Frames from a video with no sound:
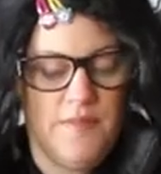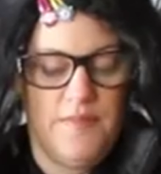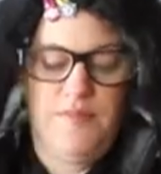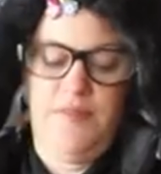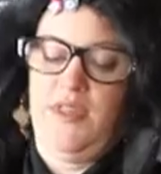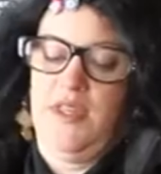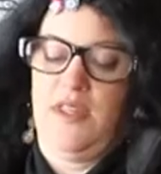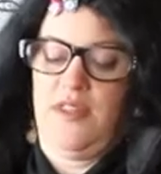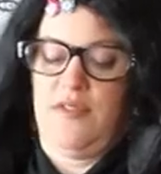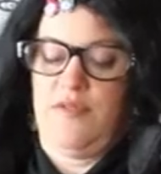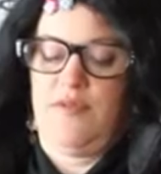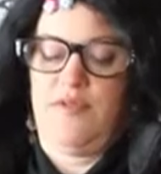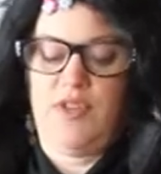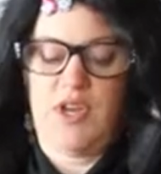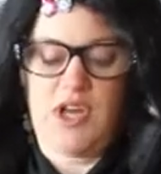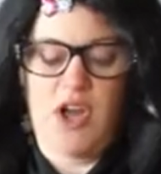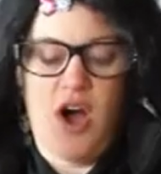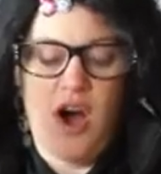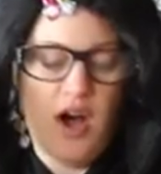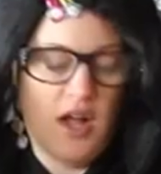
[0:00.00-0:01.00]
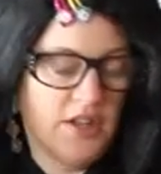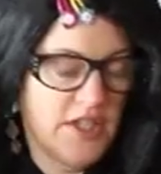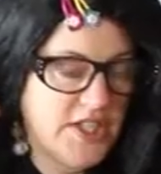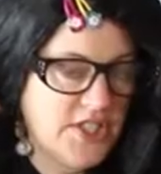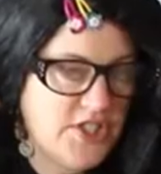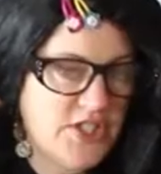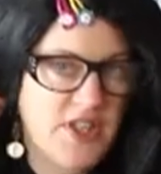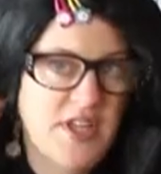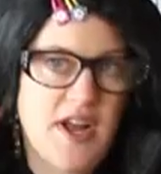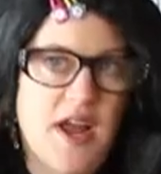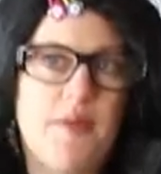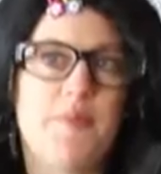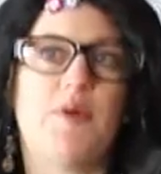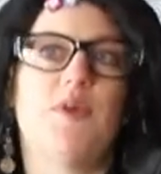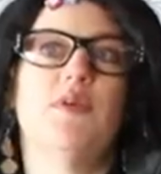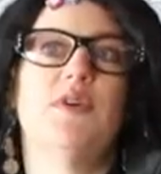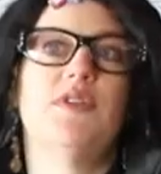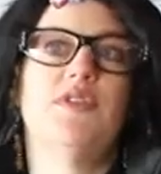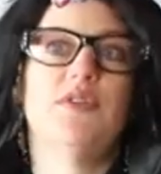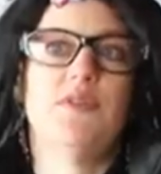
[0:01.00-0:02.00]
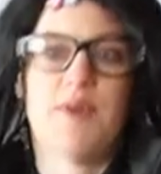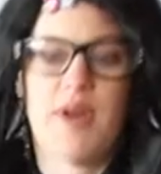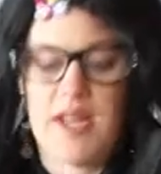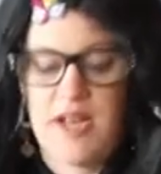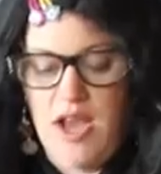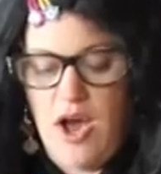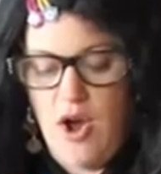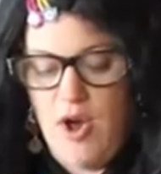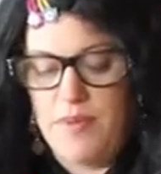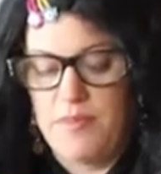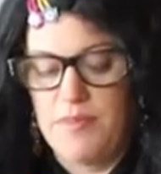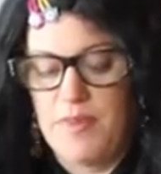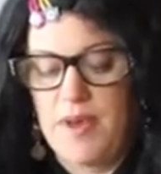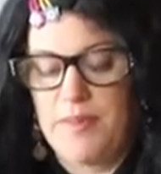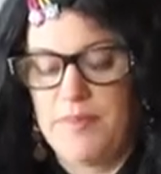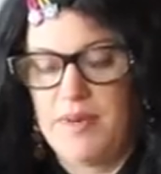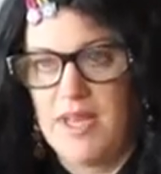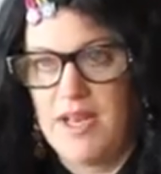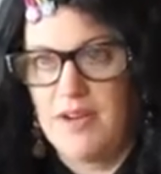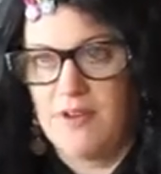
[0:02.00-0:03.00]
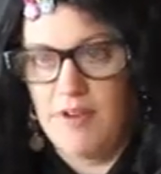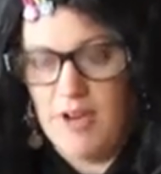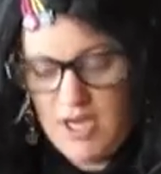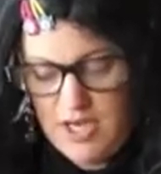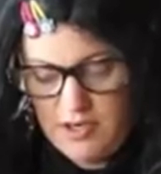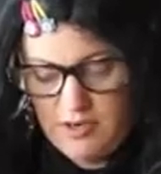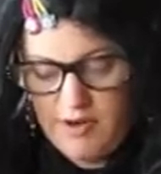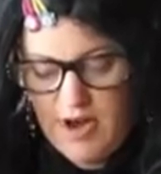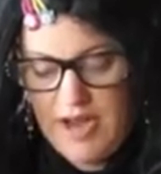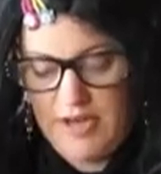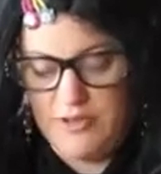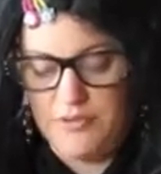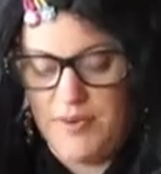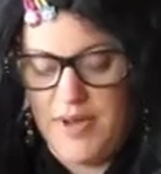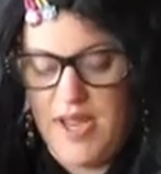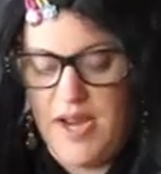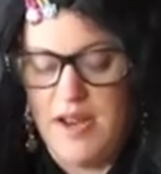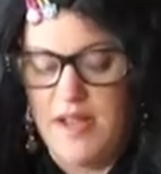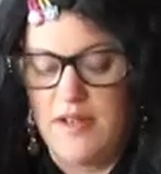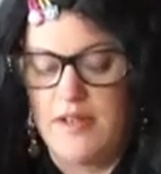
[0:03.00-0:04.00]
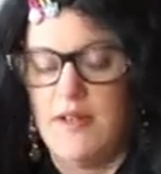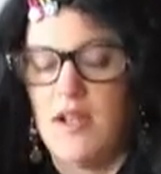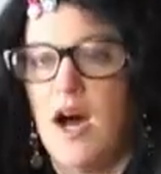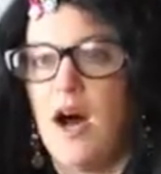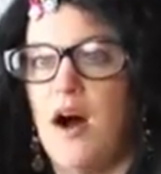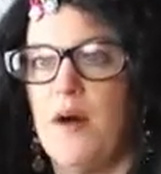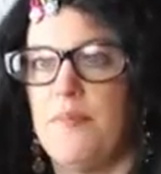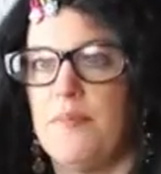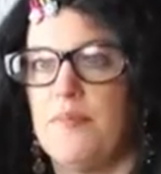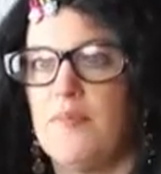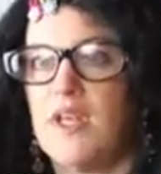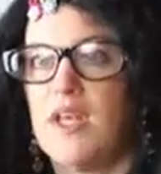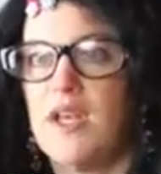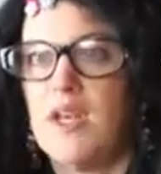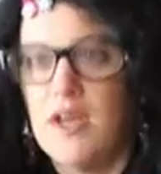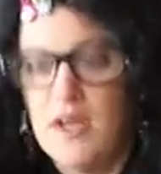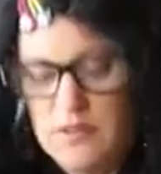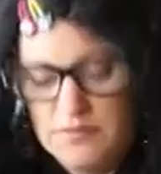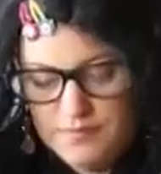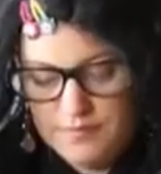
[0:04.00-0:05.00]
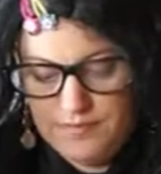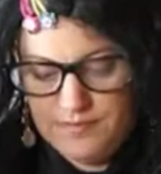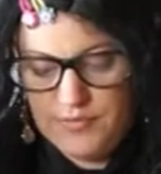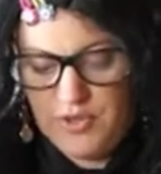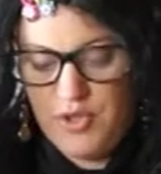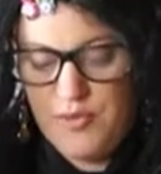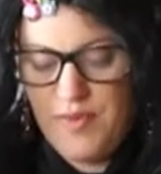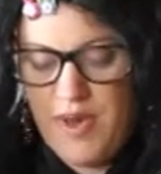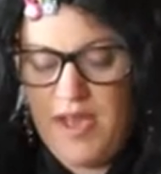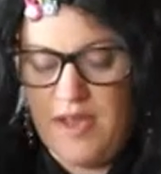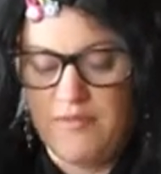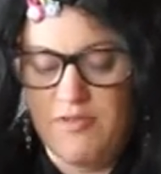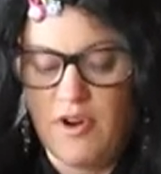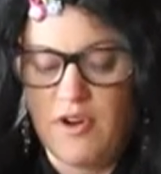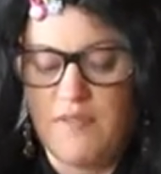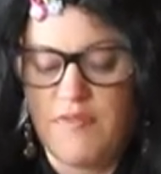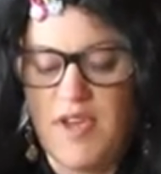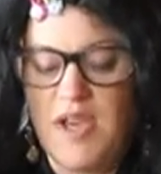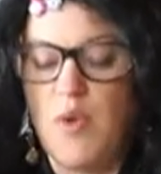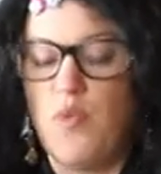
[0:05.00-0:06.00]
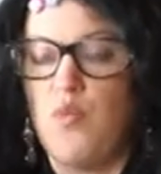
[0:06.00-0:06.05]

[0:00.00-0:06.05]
the, the college that I'm going to right now, I'm, I'm getting ready to graduate. It, um, you may have heard of it,